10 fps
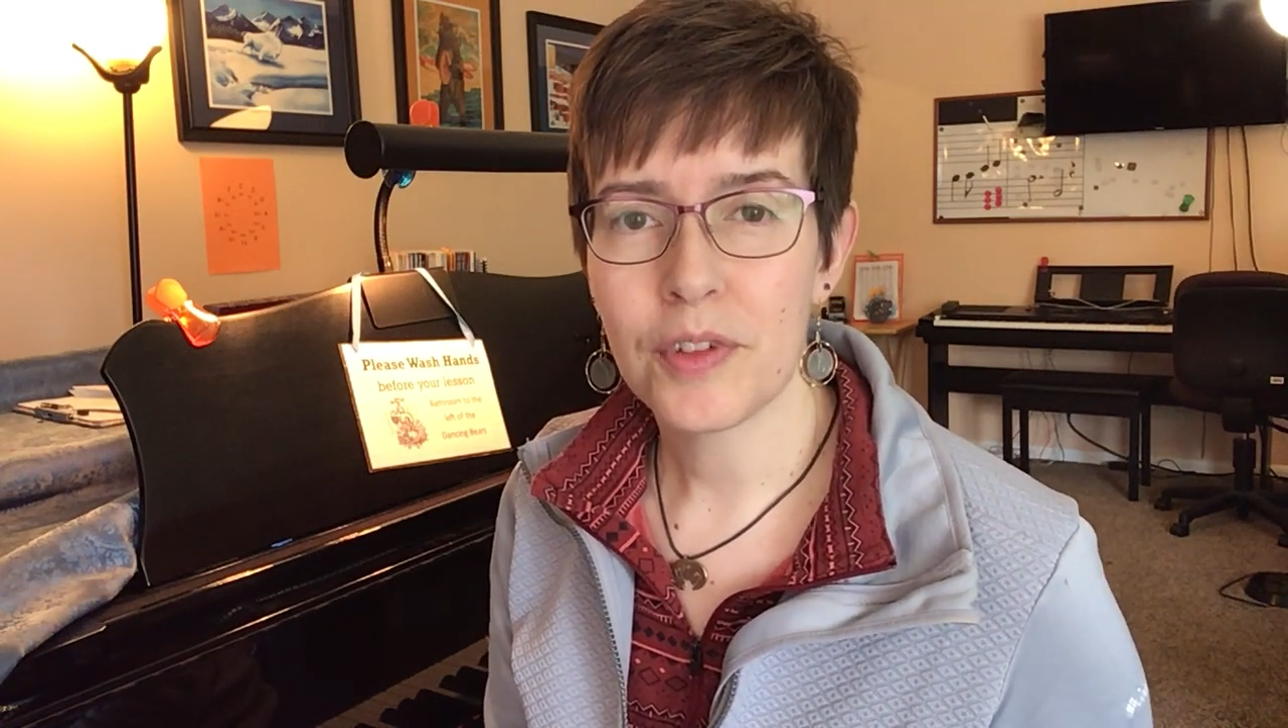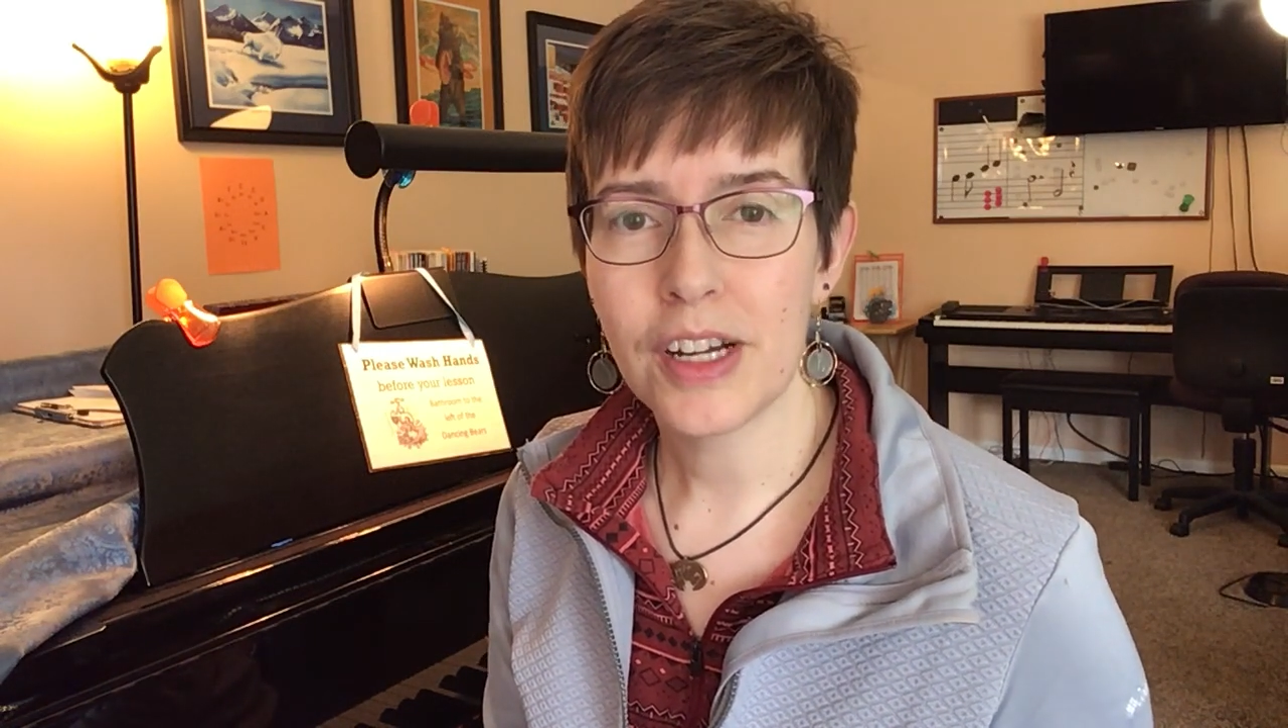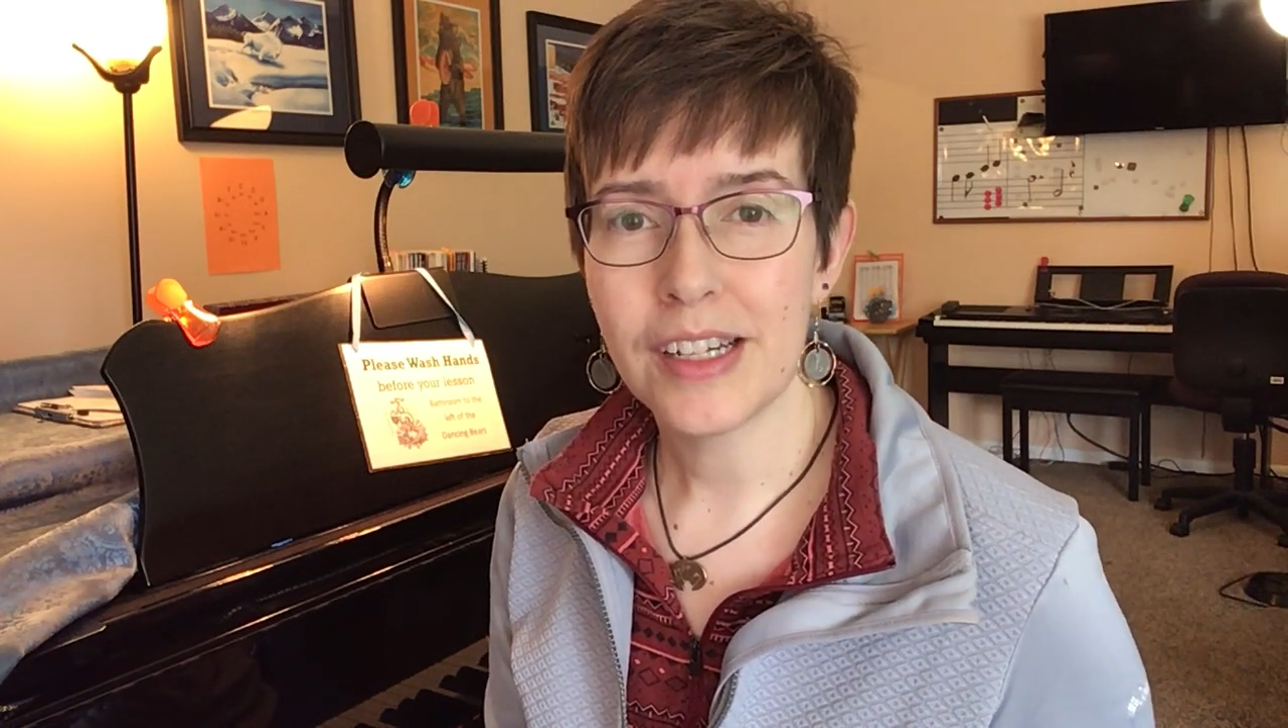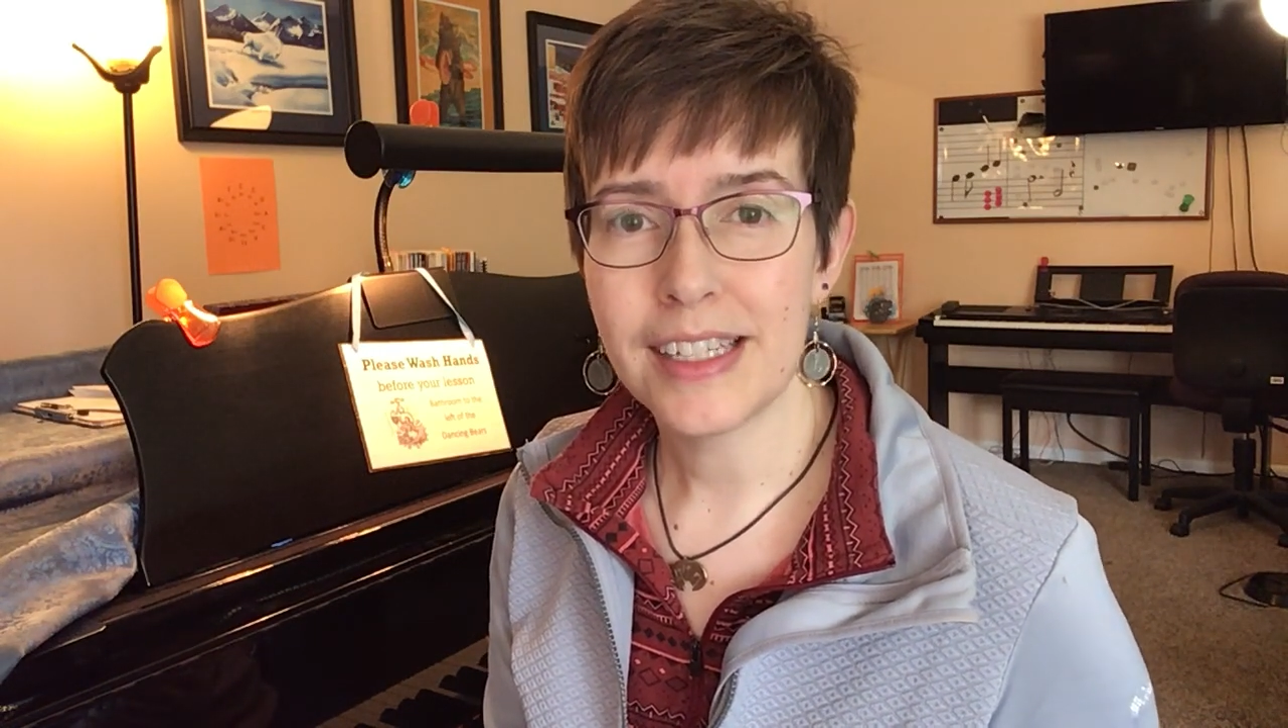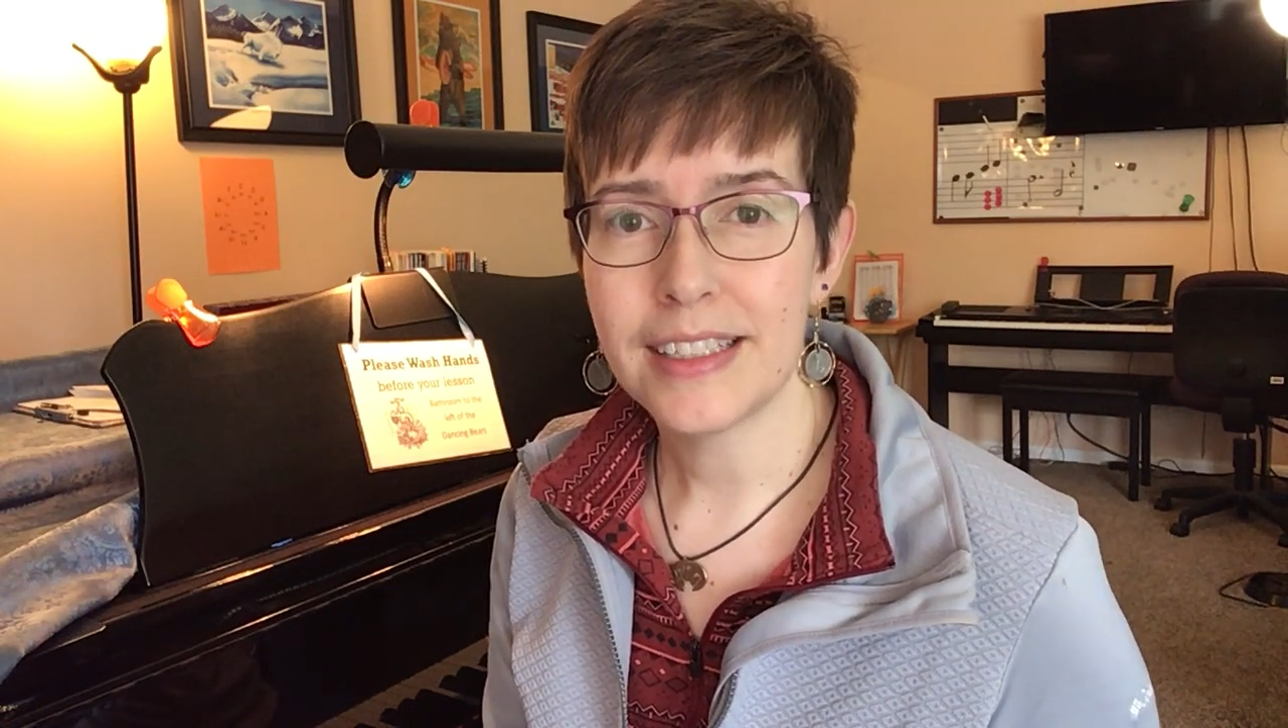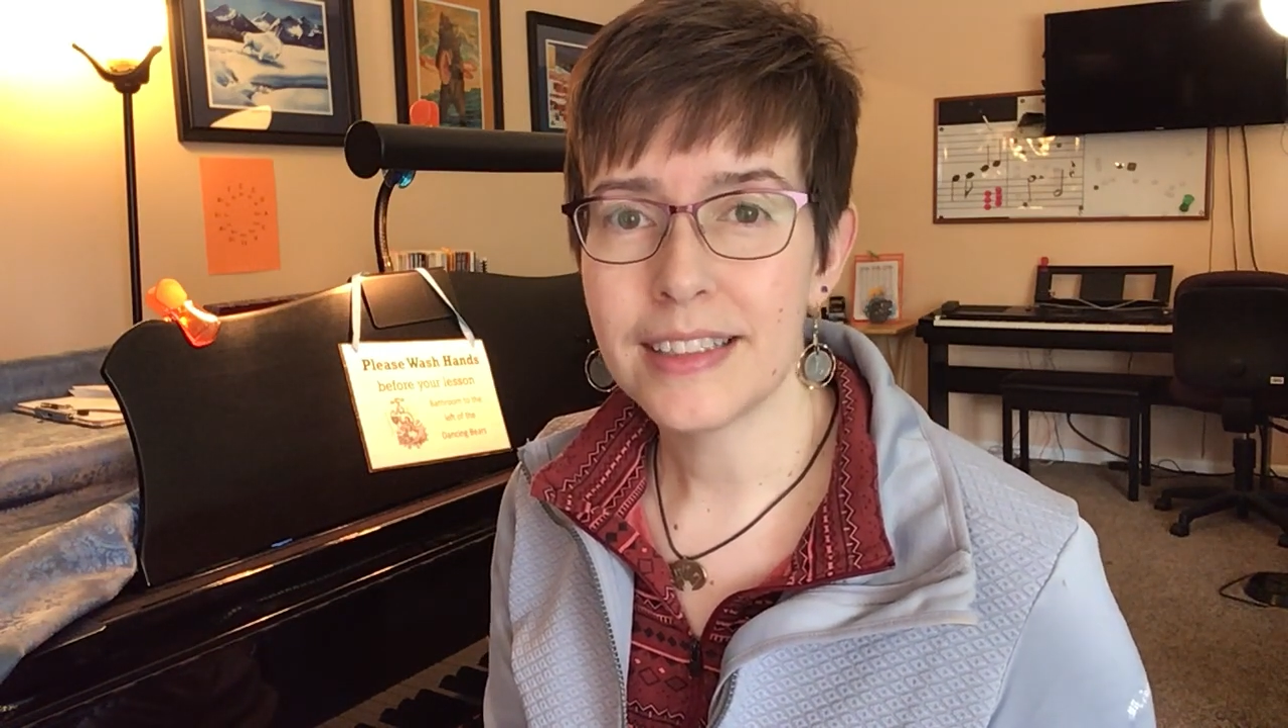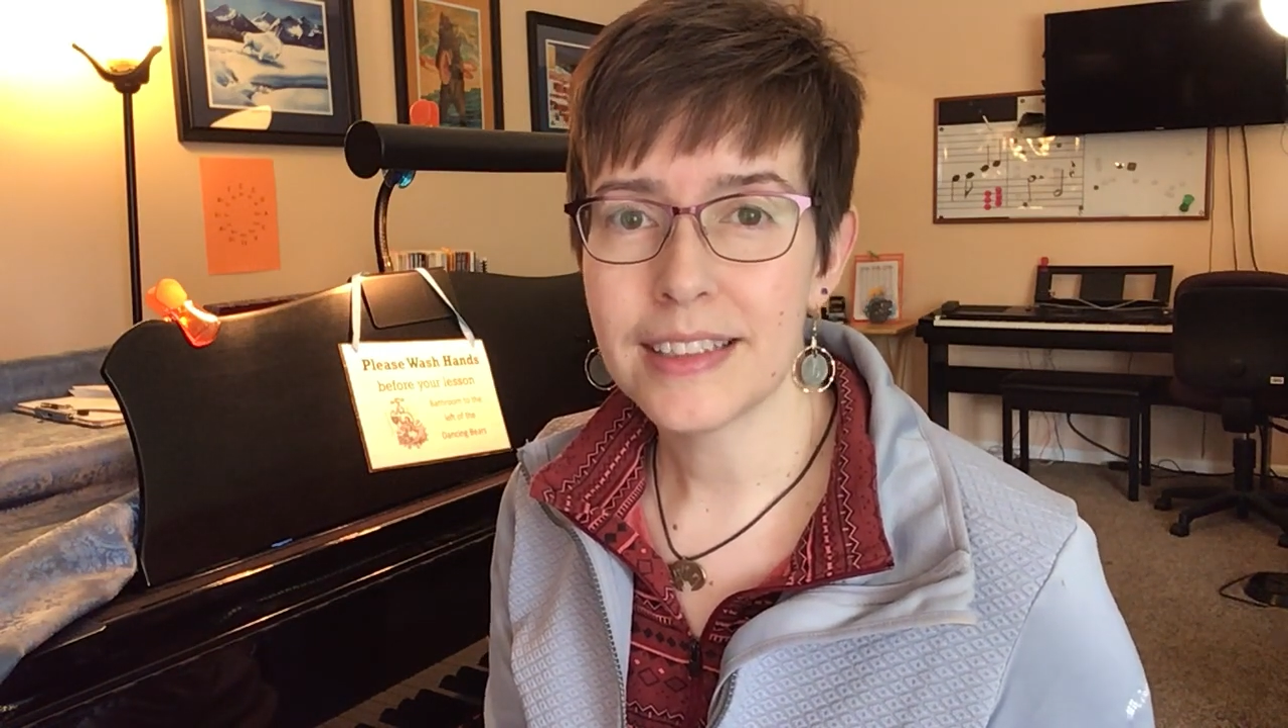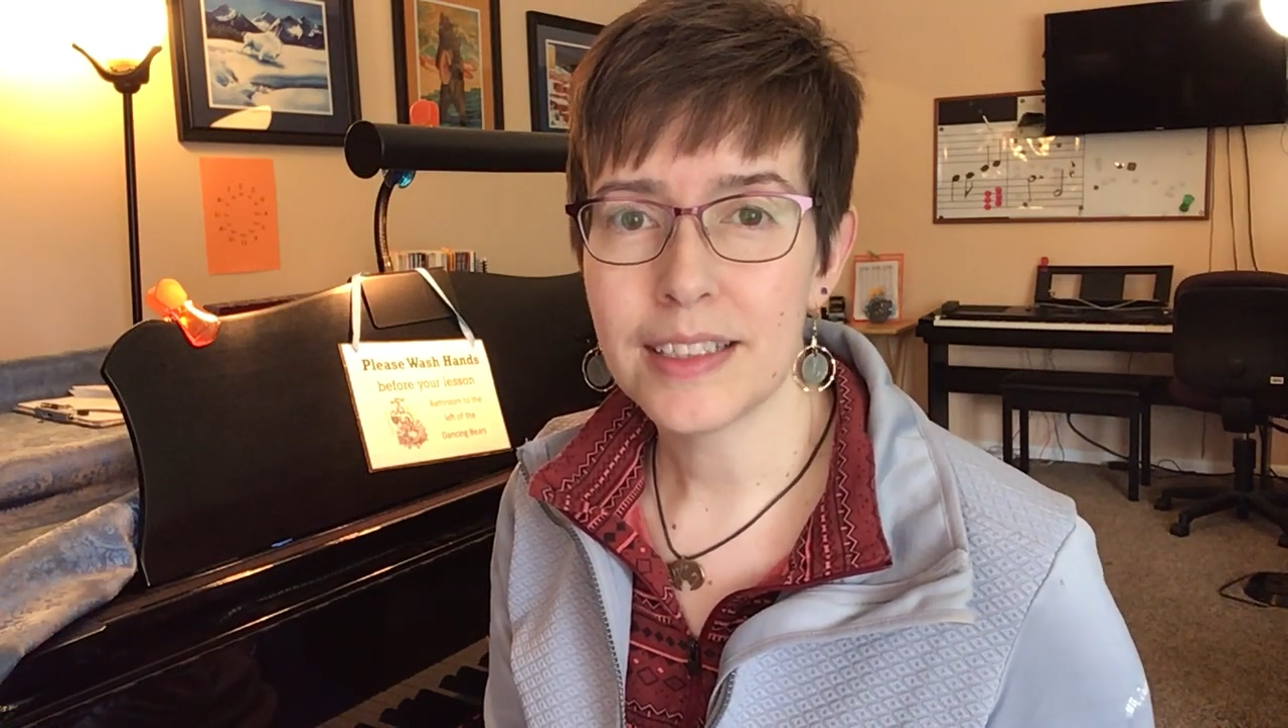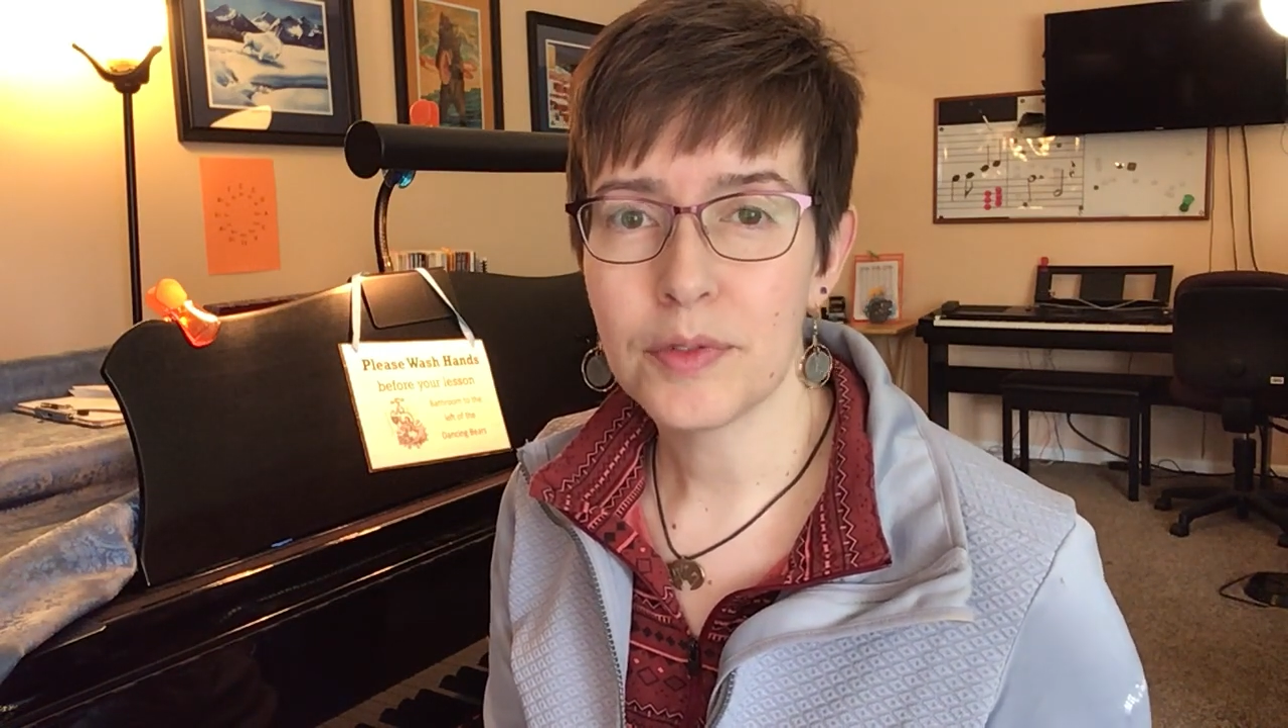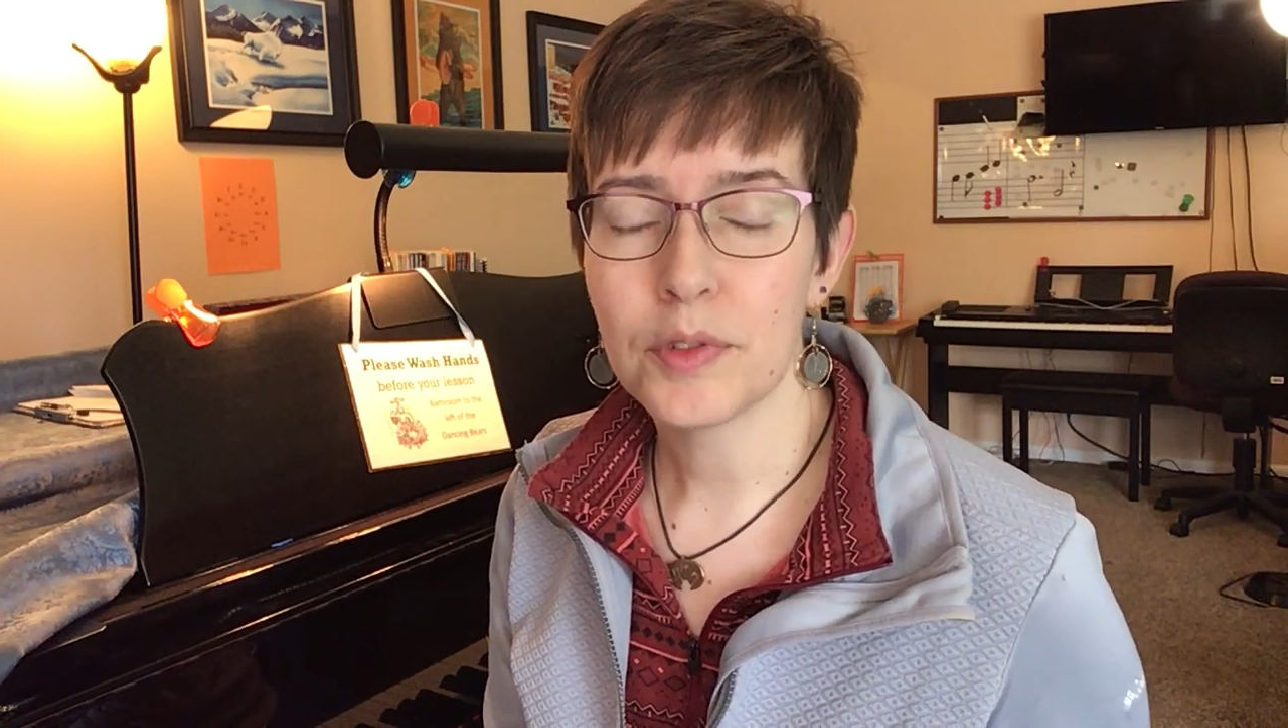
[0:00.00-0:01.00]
very easy